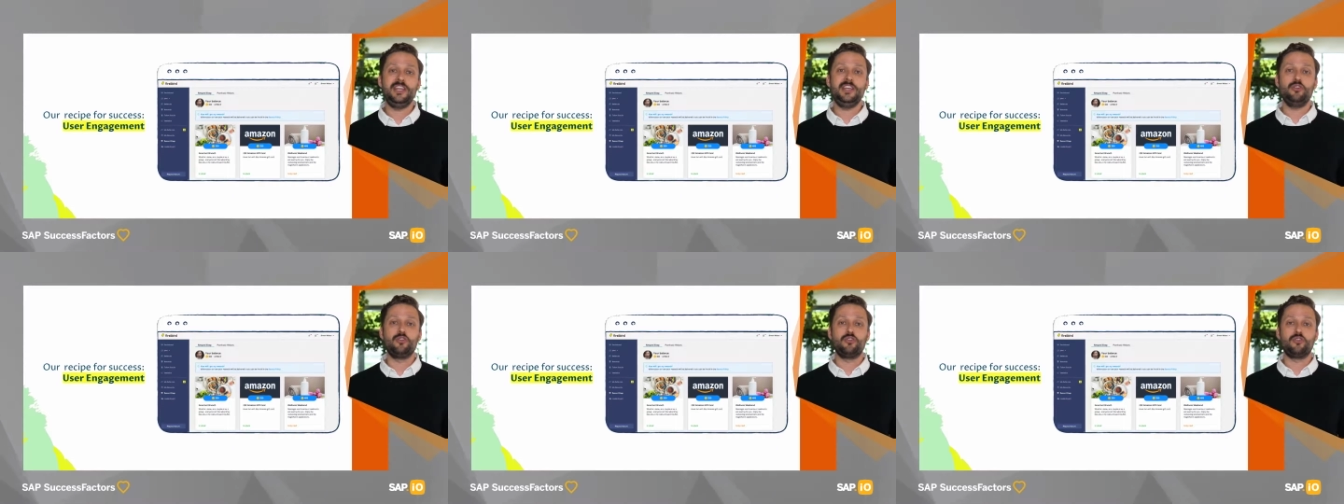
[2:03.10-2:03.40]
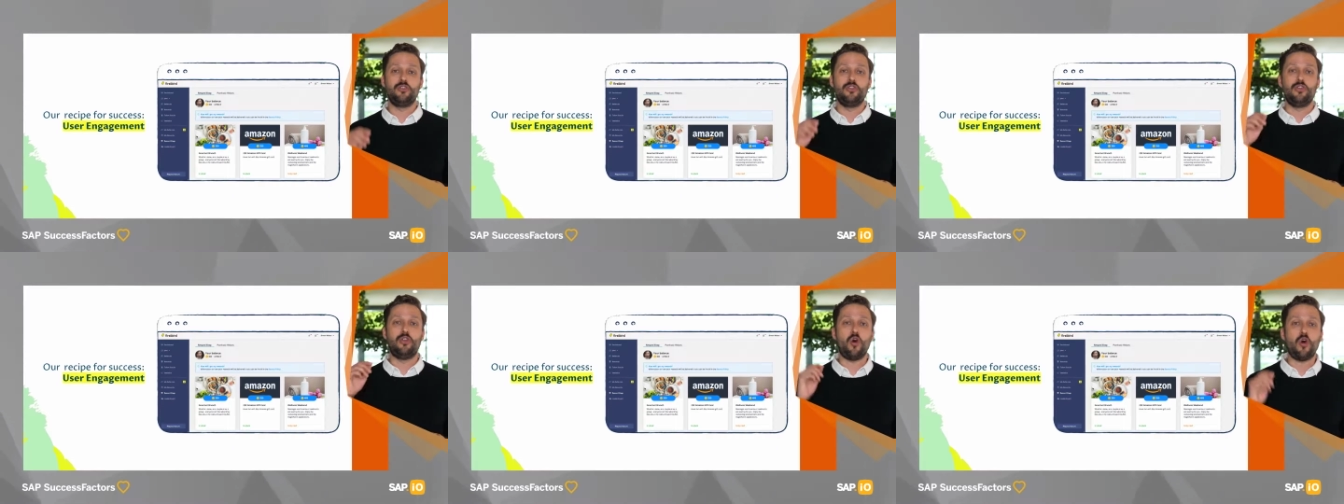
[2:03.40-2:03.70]

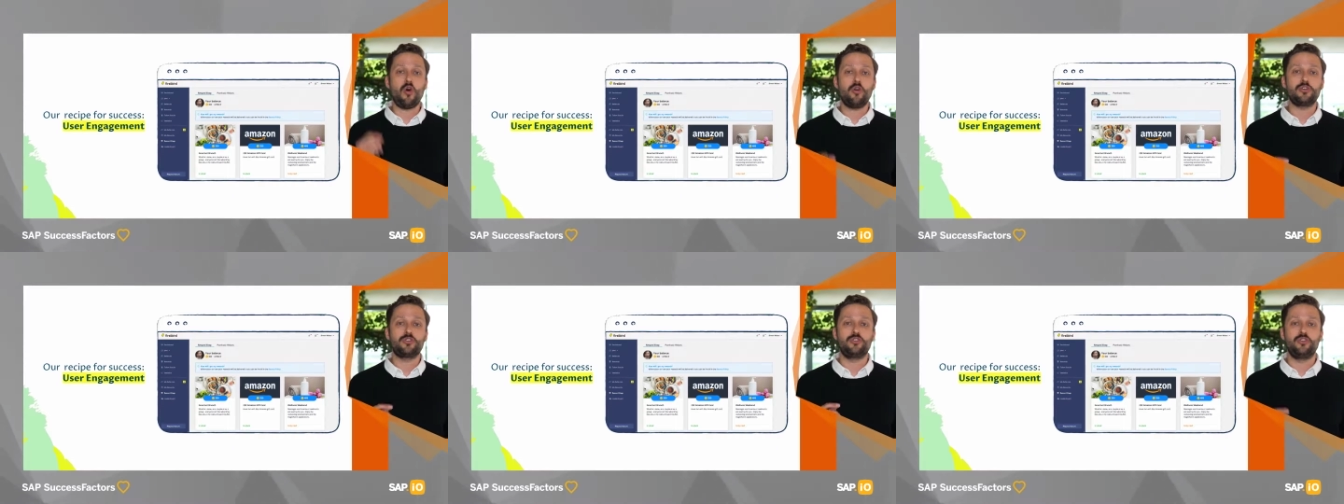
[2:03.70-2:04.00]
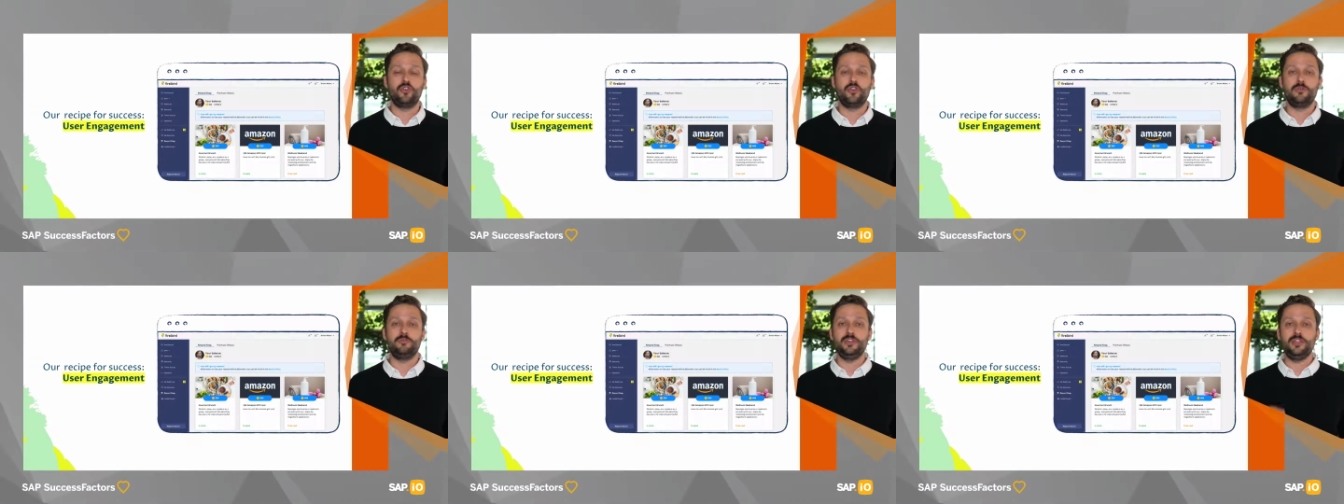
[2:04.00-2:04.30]
your
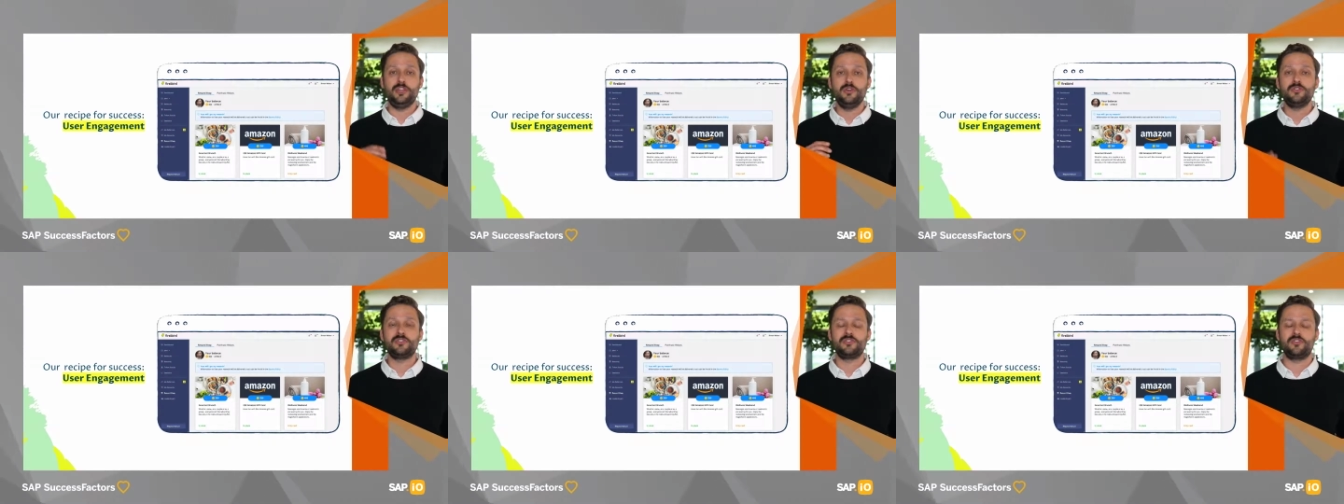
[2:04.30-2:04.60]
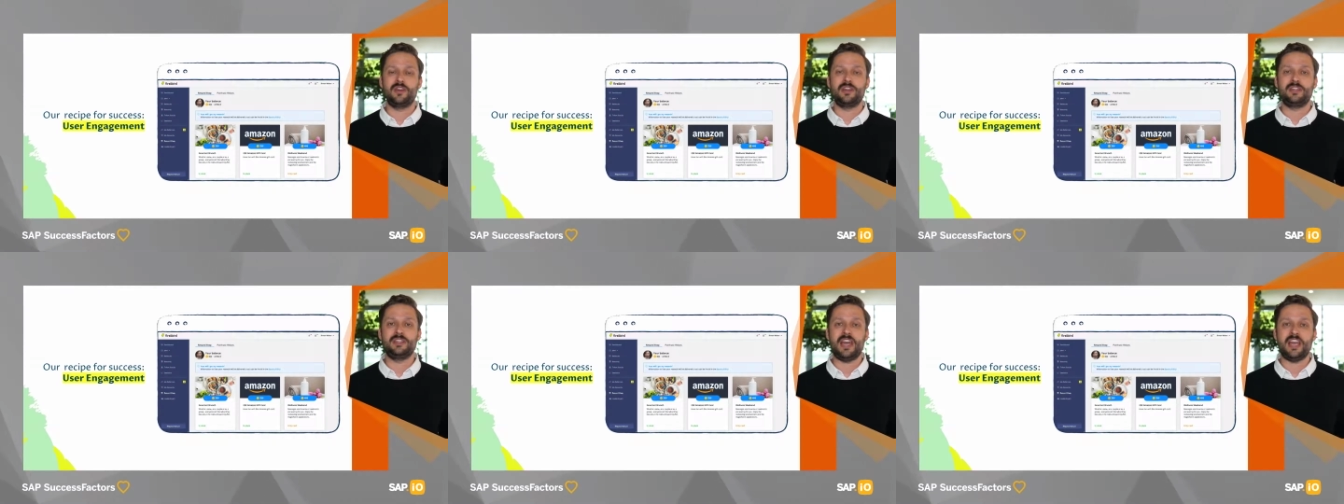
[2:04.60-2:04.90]
long-term
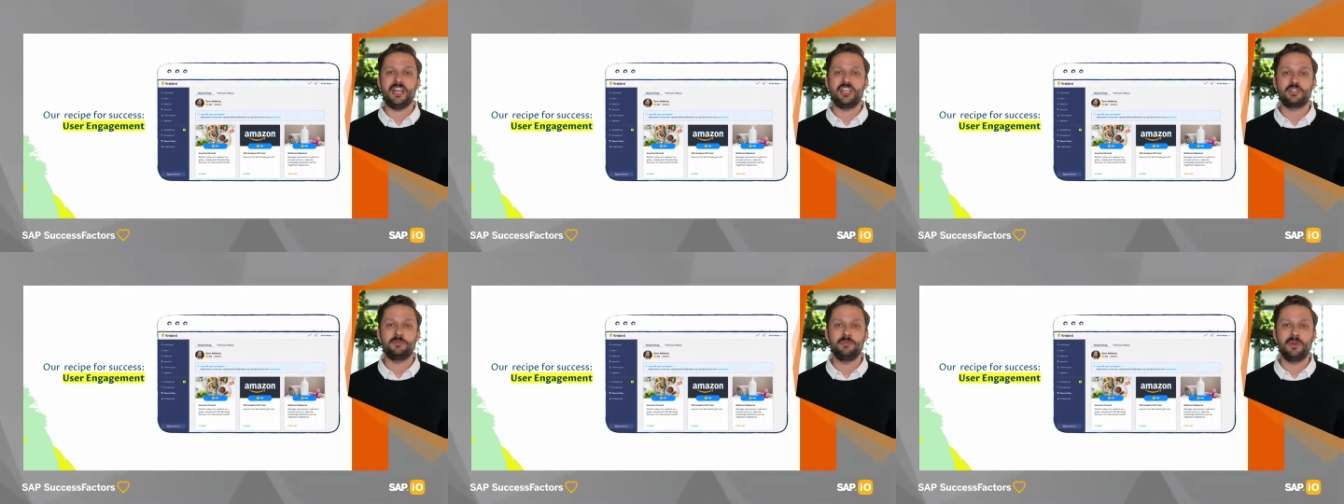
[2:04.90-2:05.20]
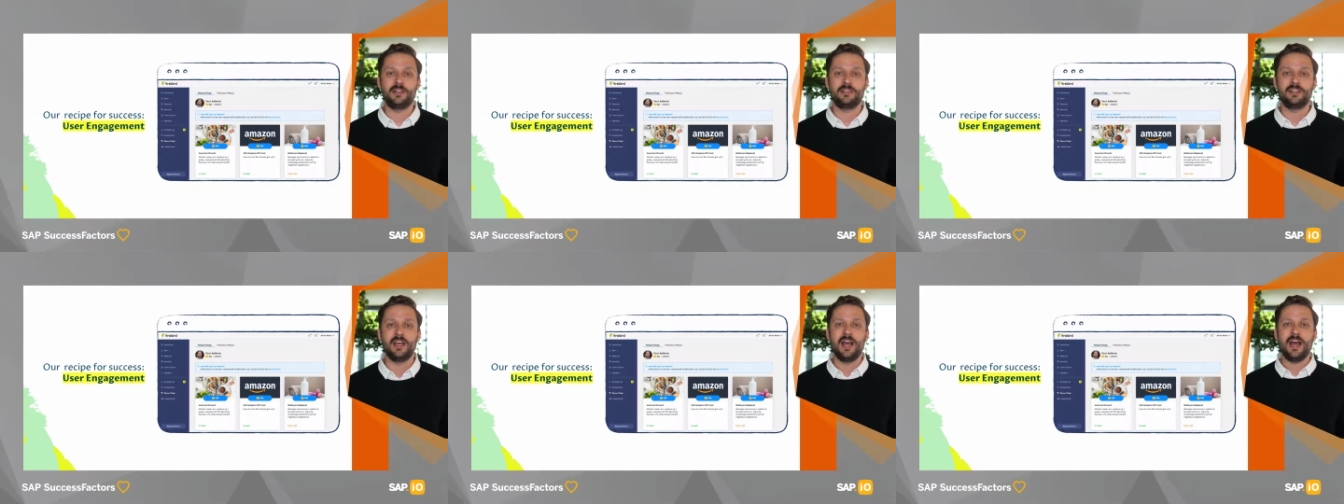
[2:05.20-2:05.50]
user
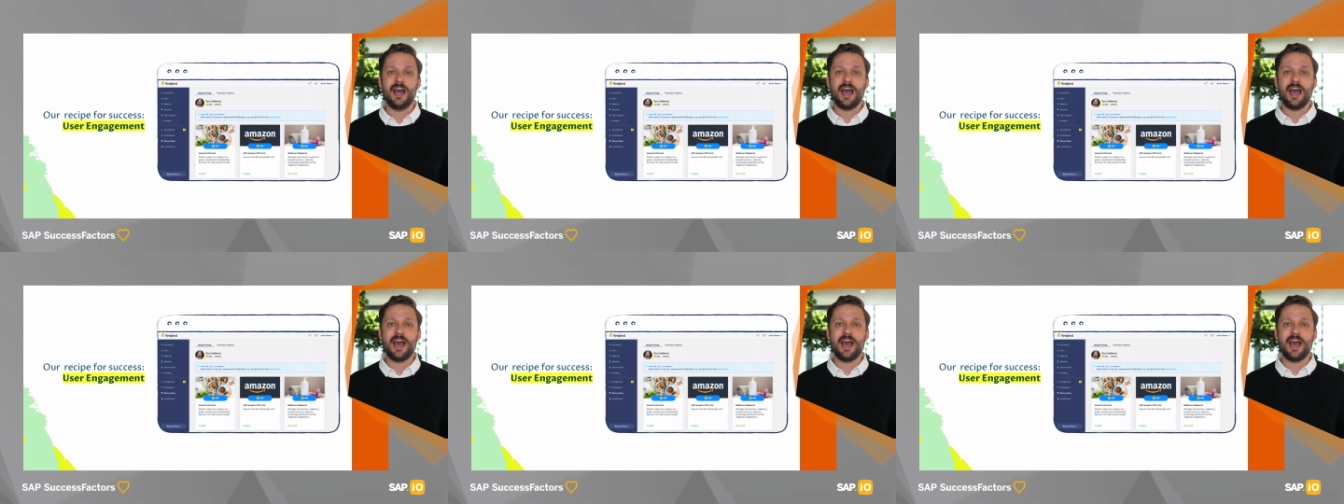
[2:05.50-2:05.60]
engagement